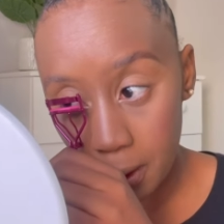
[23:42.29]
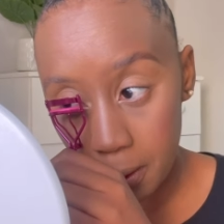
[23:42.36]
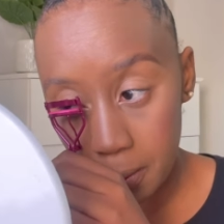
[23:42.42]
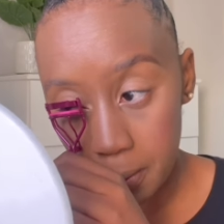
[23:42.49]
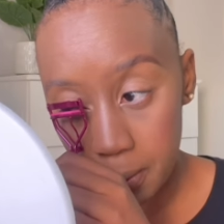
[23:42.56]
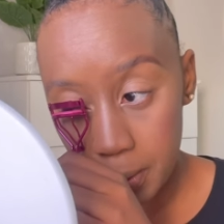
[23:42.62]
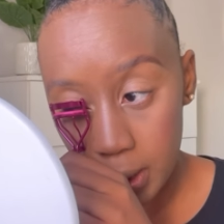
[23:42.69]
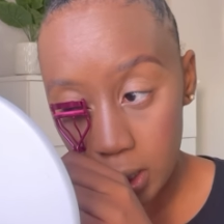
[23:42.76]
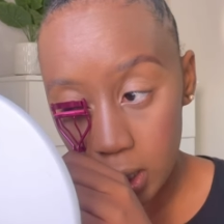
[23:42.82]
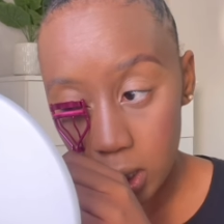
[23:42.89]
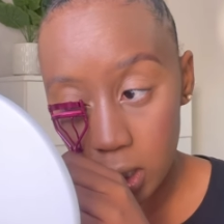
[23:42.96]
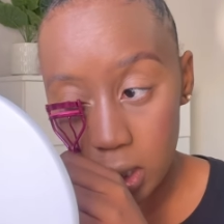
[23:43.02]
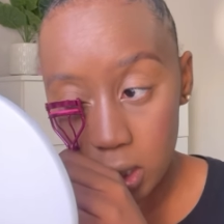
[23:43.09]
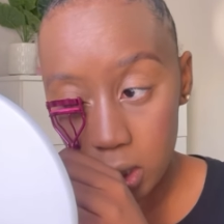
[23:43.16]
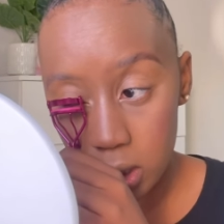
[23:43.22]

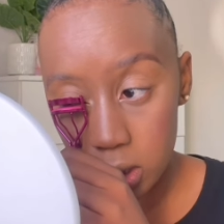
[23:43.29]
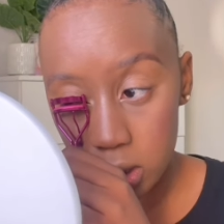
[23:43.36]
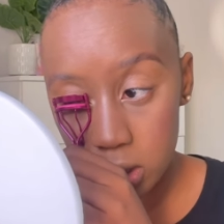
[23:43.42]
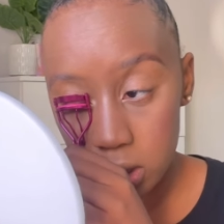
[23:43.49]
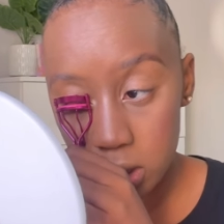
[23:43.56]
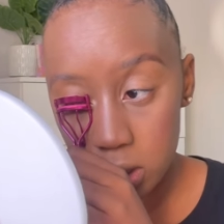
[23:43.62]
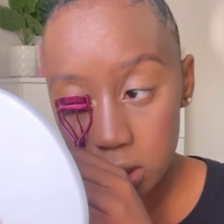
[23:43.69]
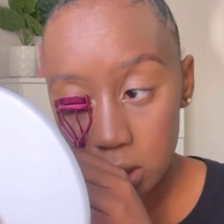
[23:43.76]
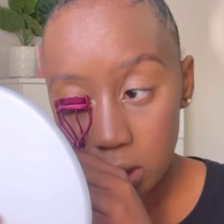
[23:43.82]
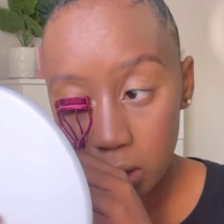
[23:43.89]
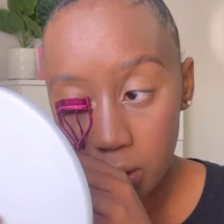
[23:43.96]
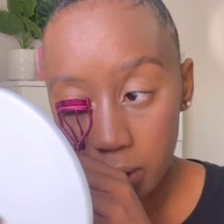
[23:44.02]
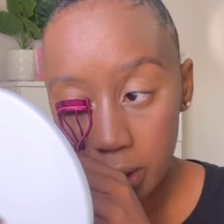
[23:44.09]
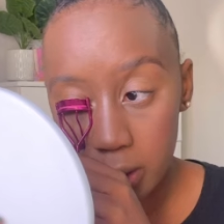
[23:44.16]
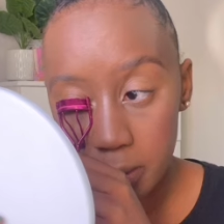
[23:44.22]
but
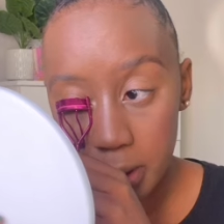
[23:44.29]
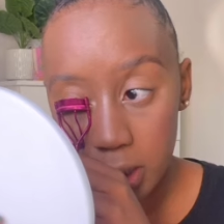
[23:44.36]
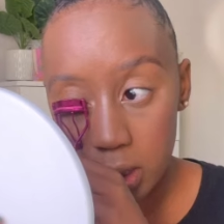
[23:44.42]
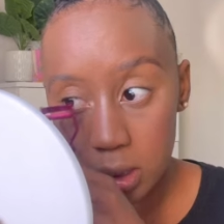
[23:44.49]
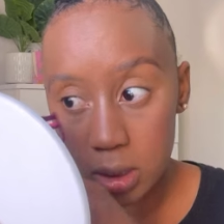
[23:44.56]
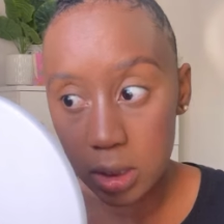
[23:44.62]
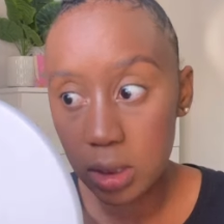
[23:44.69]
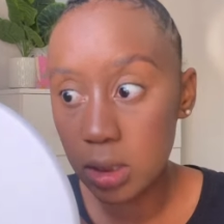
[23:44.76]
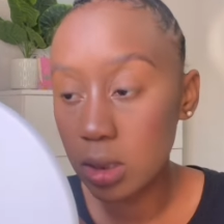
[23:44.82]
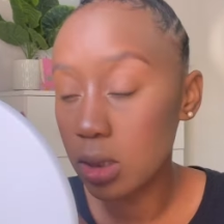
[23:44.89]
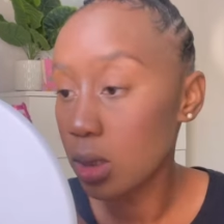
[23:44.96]
great minds